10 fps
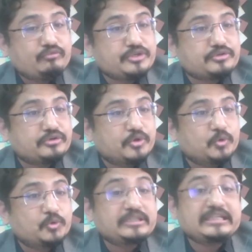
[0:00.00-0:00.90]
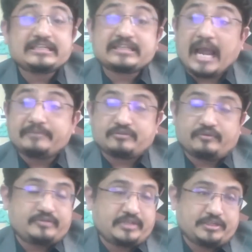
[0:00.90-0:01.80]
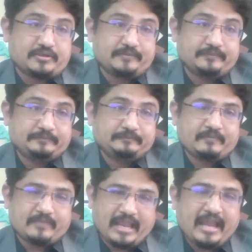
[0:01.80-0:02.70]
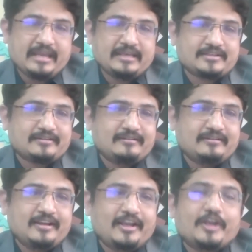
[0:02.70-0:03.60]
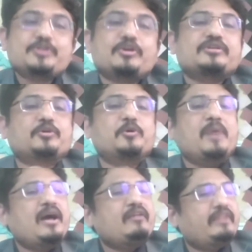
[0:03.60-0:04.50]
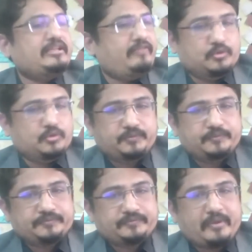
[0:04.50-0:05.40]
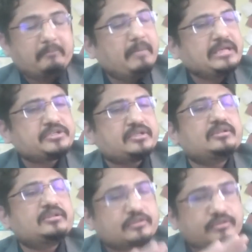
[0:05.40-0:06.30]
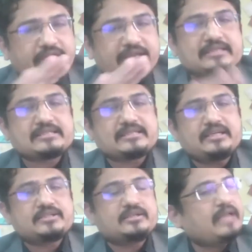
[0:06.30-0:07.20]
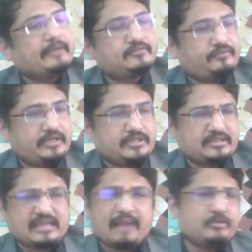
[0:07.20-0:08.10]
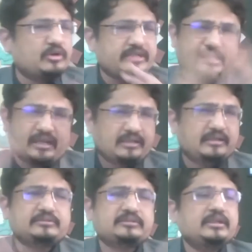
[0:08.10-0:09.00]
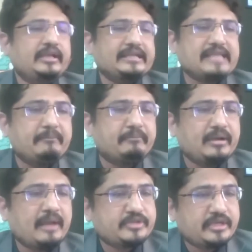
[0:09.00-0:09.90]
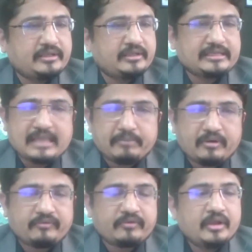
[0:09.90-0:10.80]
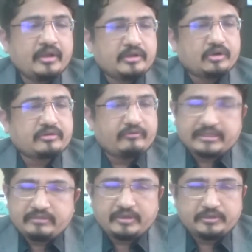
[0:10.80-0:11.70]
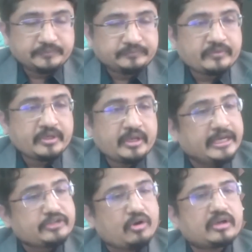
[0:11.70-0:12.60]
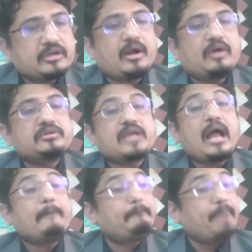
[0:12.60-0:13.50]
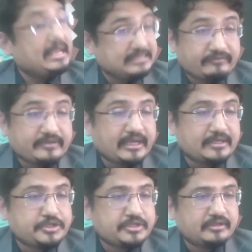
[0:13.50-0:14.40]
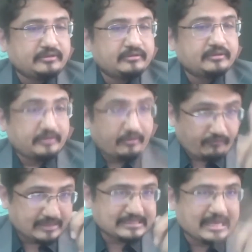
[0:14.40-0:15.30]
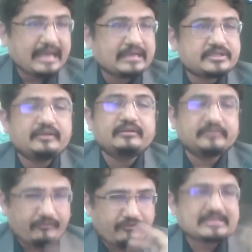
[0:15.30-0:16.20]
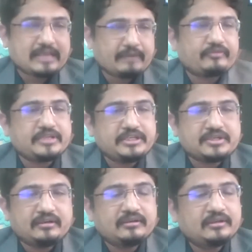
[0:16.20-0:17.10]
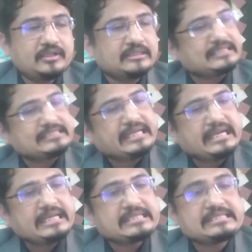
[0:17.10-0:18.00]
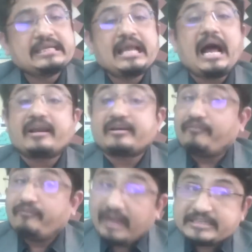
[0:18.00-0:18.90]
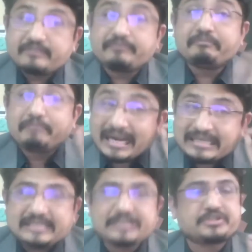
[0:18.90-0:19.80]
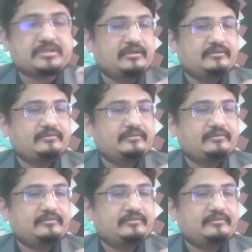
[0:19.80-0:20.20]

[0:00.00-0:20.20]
we should know the types of teacher. And Dr. Kumar Vedivelu mentioned 3 distinct types of teachers. I'm not taking other example. I'm taking the example of Dr. Vedivelu. He talked about a passive technician, the first character, the first type of teacher. The second is a reflective practitioner.